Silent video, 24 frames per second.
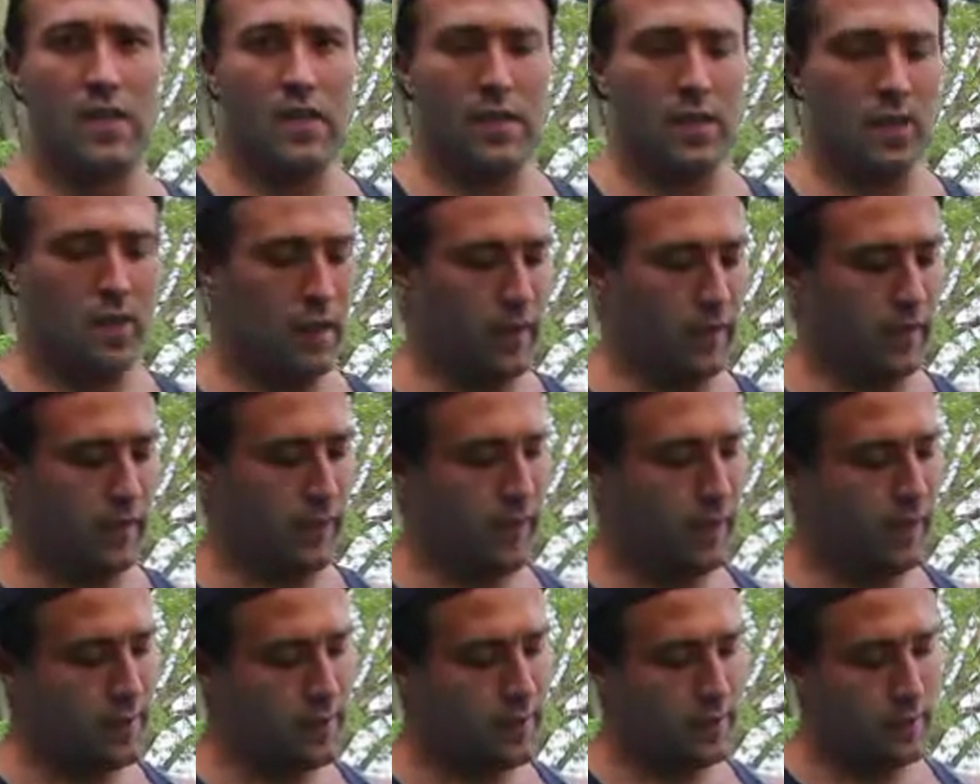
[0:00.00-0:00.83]
I
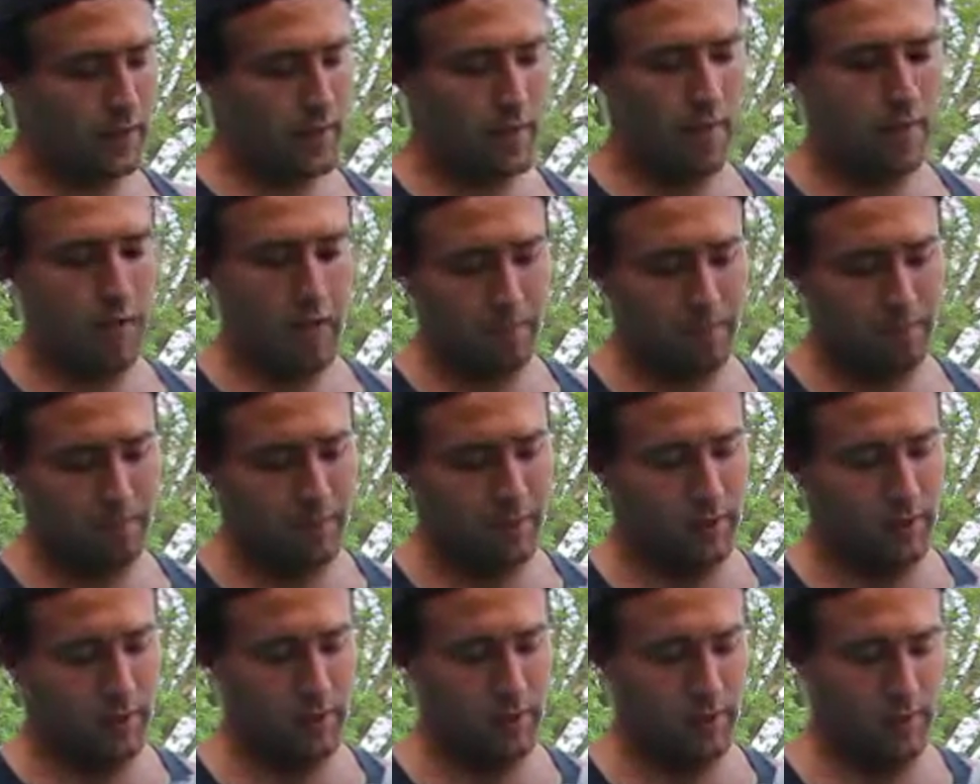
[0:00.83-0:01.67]
actually
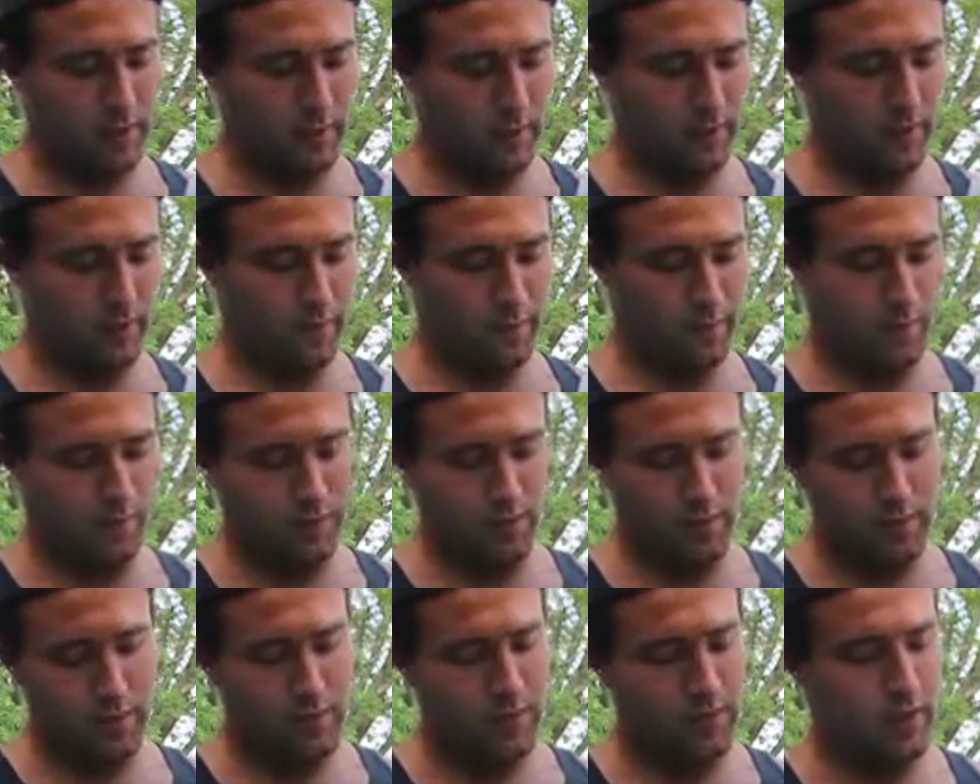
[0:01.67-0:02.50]
kept a few of
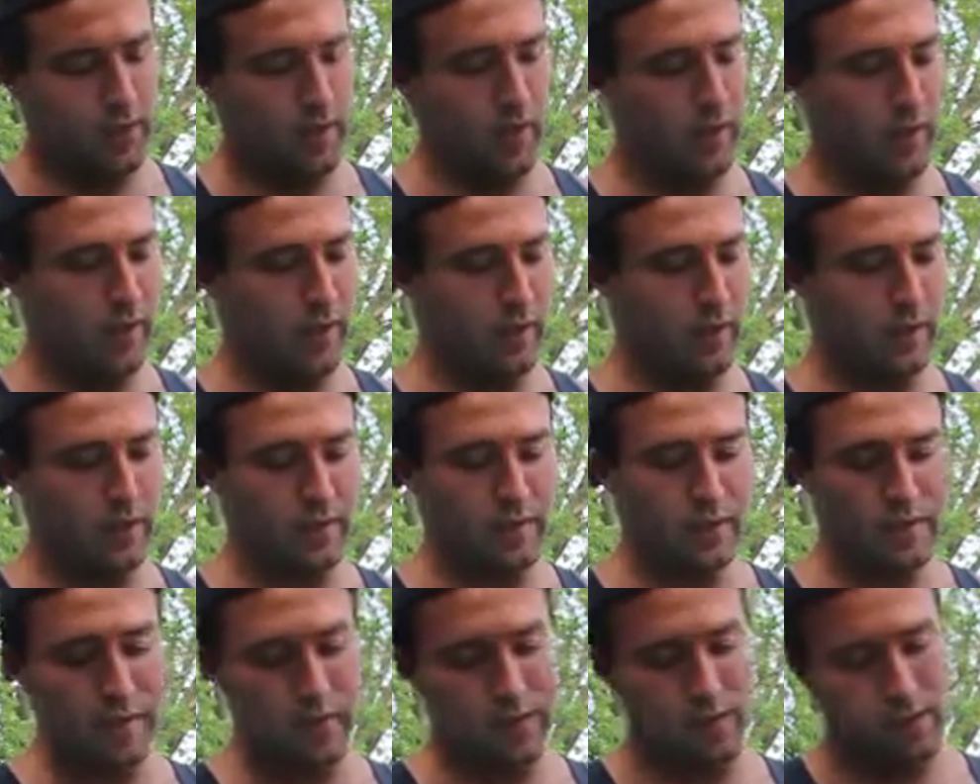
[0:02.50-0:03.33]
these
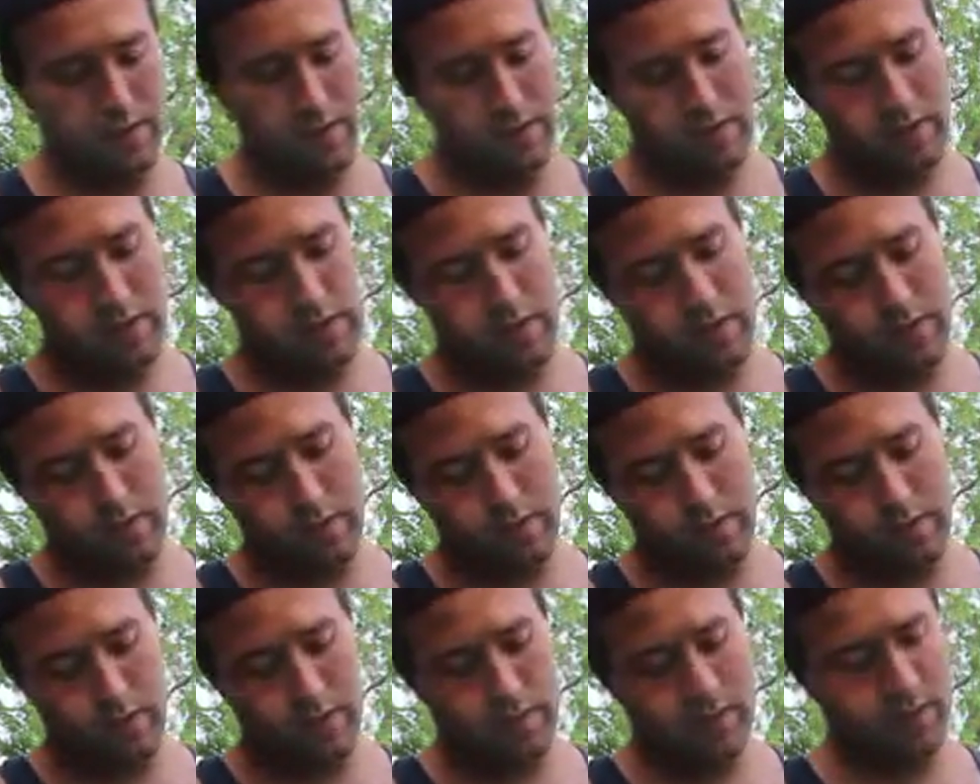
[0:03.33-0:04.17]
cans,
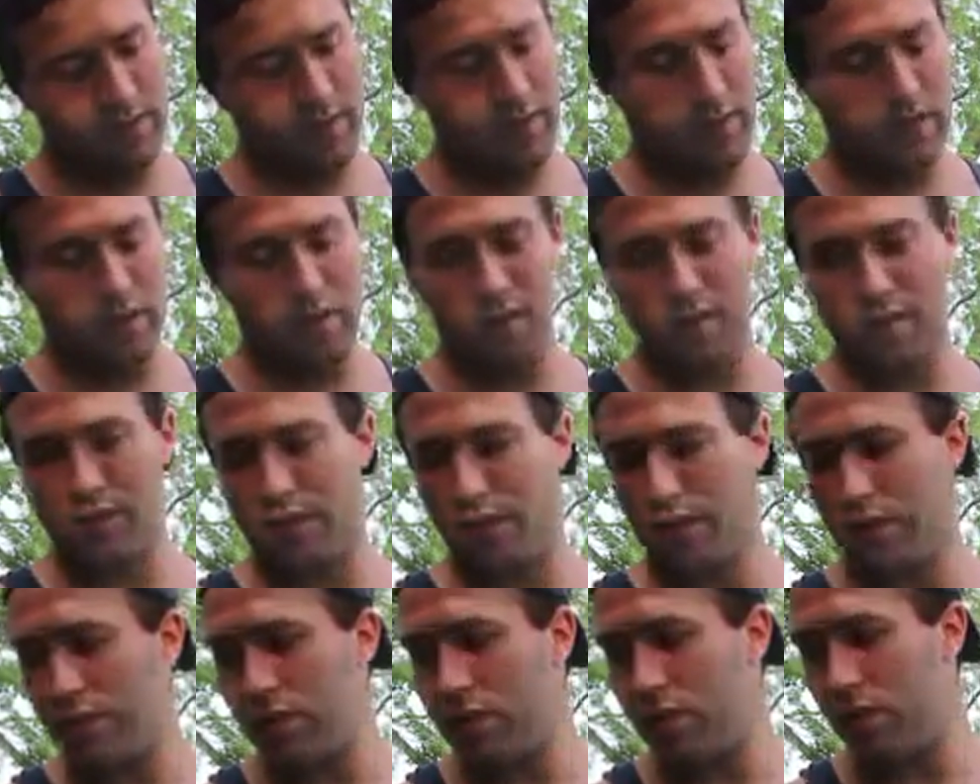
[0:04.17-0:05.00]
containers. I
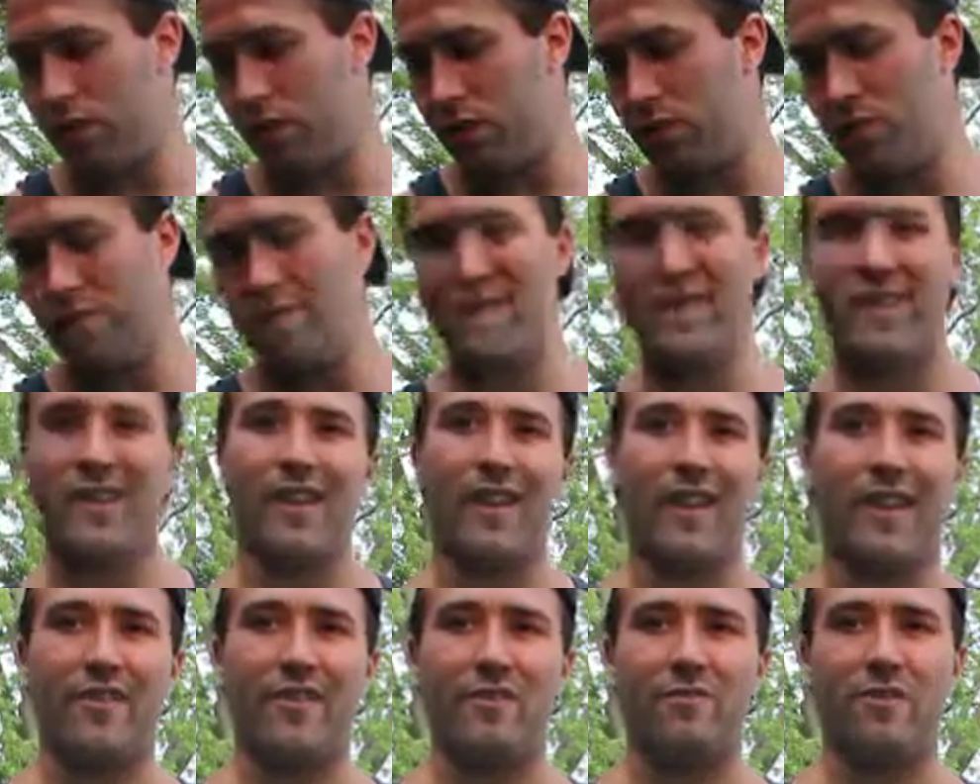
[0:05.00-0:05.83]
even used
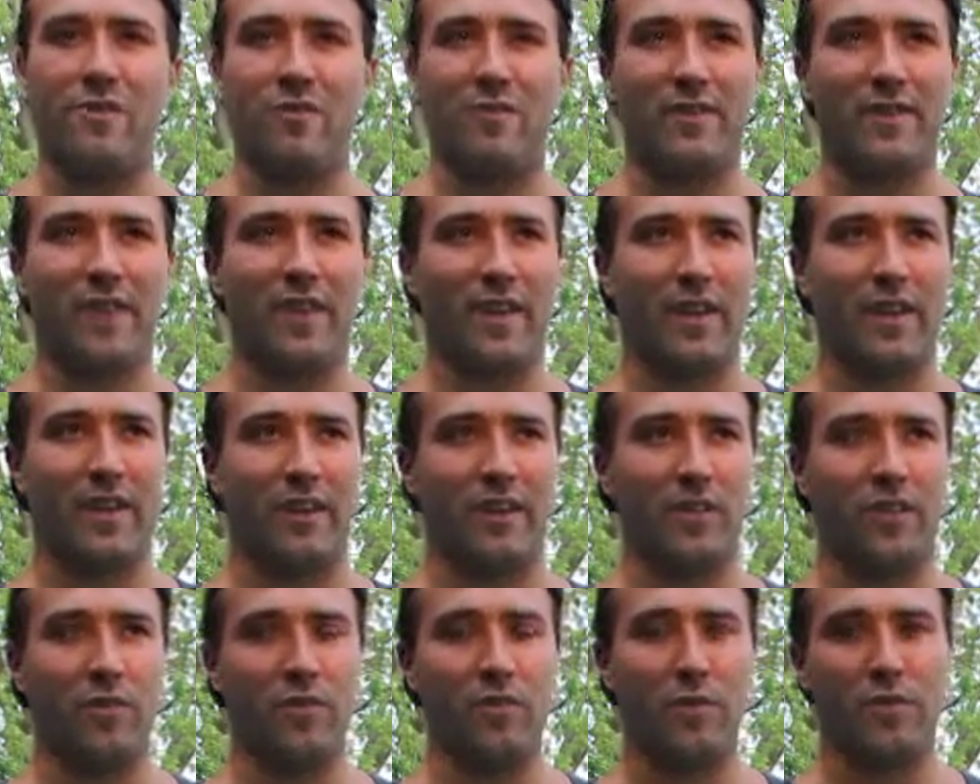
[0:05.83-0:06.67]
the other one was like
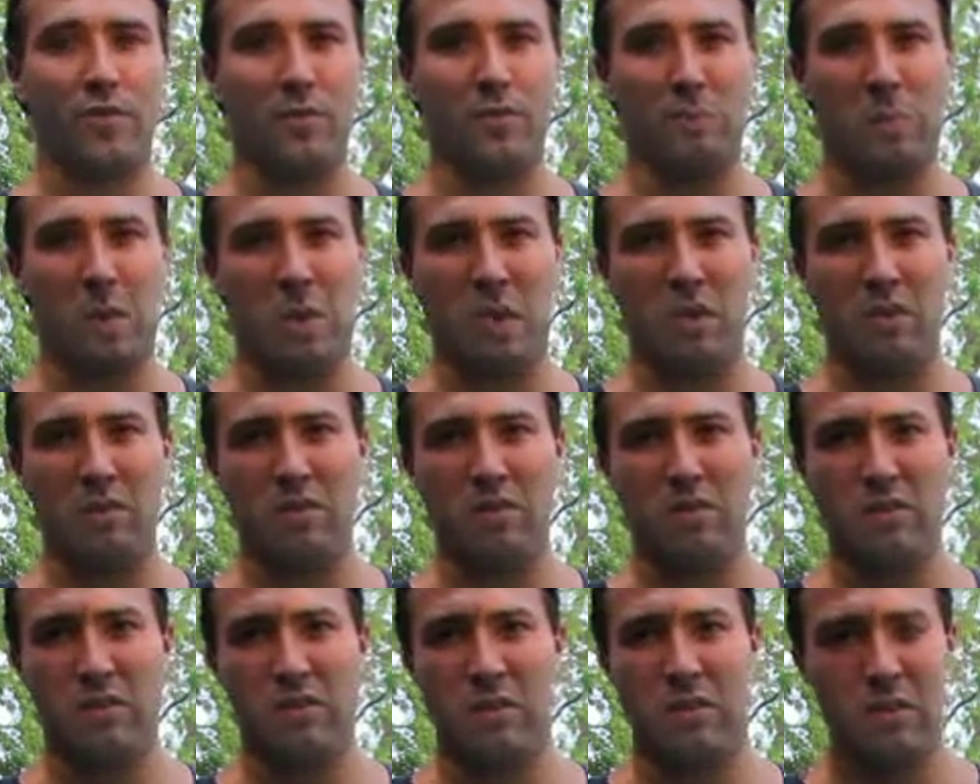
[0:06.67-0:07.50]
a juice bottle,
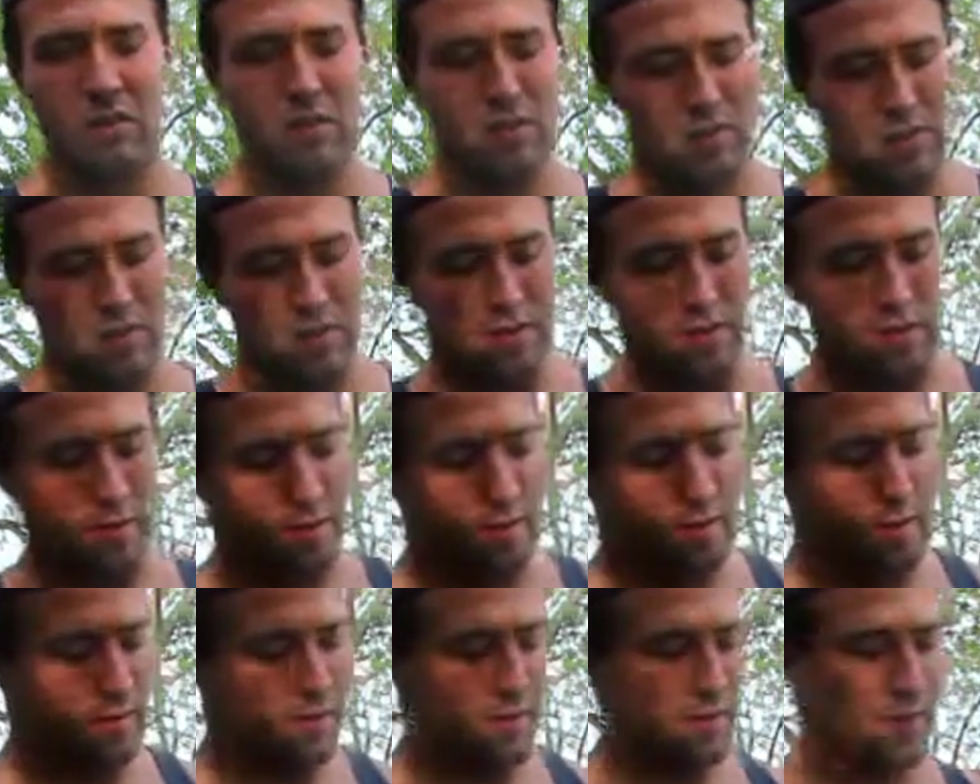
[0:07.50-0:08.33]

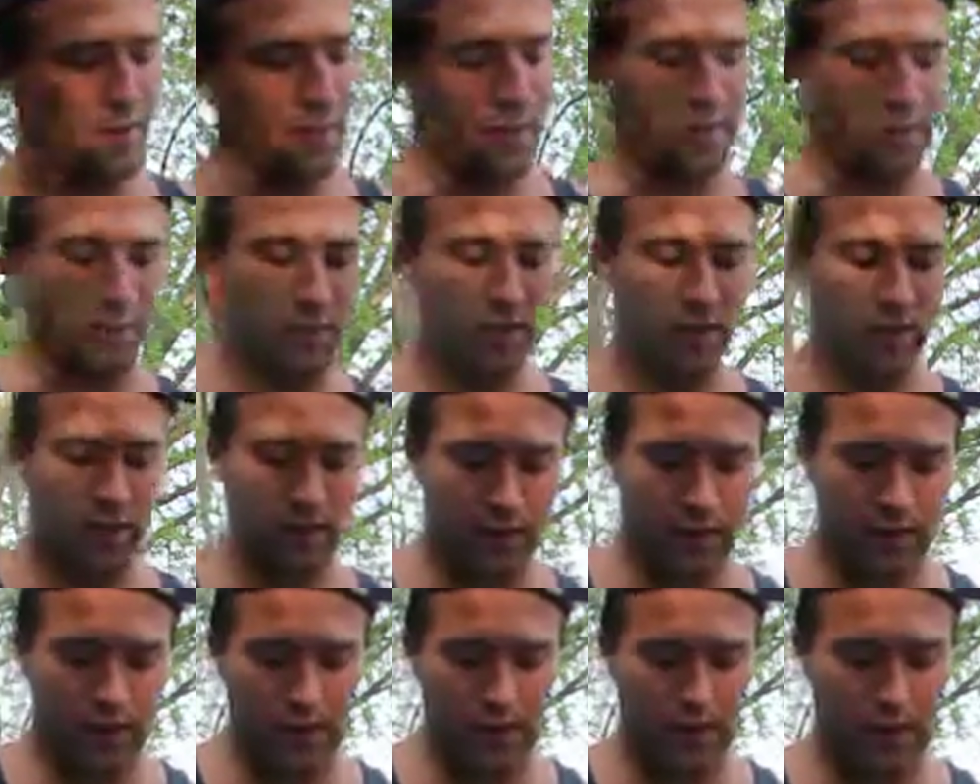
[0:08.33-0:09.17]
just empty
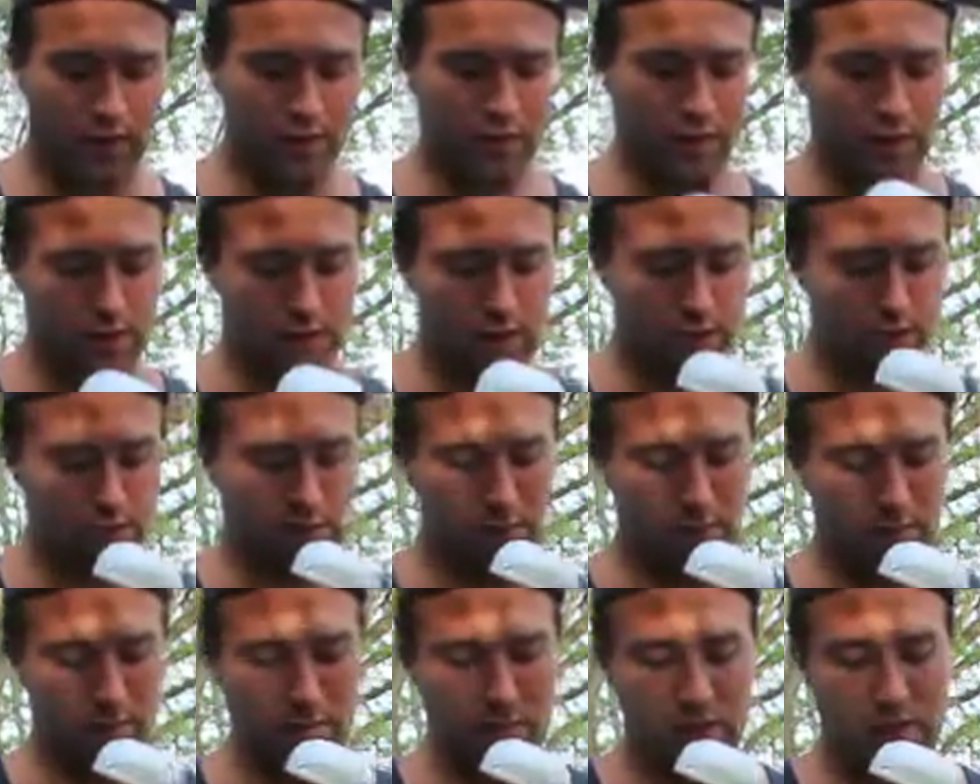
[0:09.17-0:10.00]
containers that you
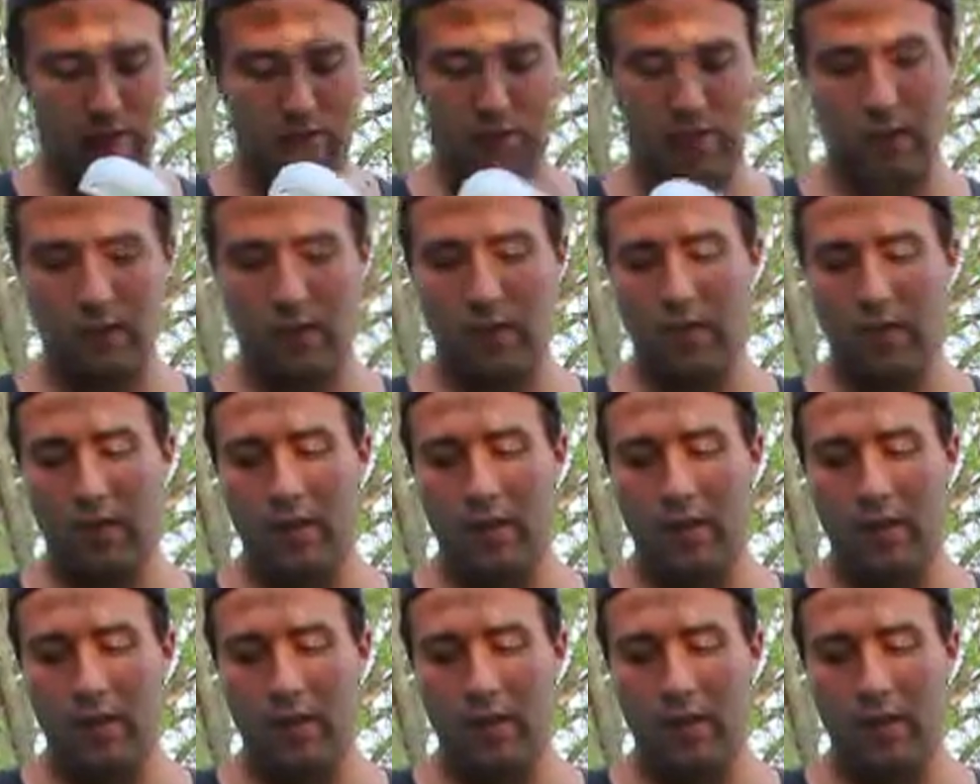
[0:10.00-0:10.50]
can mix it.